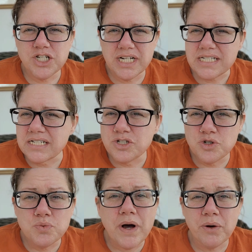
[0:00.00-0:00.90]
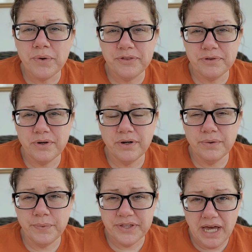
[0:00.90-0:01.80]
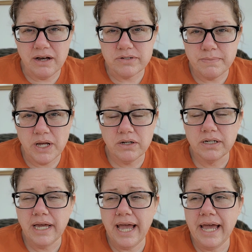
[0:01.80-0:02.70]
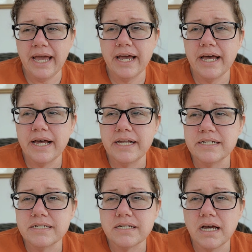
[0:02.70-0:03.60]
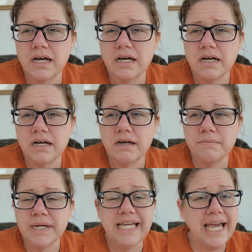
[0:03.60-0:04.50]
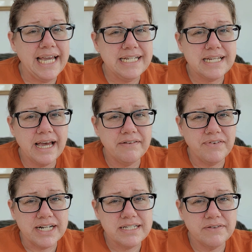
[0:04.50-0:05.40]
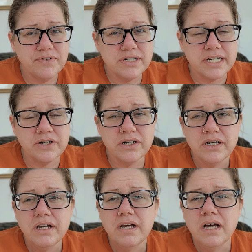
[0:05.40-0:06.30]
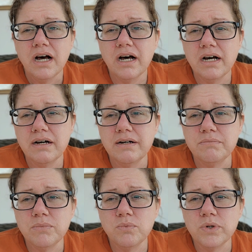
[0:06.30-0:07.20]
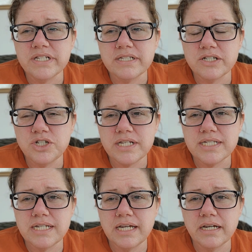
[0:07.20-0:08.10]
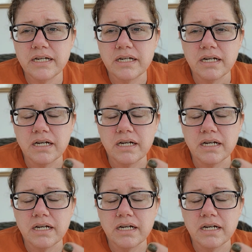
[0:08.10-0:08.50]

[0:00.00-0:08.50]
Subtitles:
doesn't do well with cow's milk. And Kate at Venison for Dinner was suggesting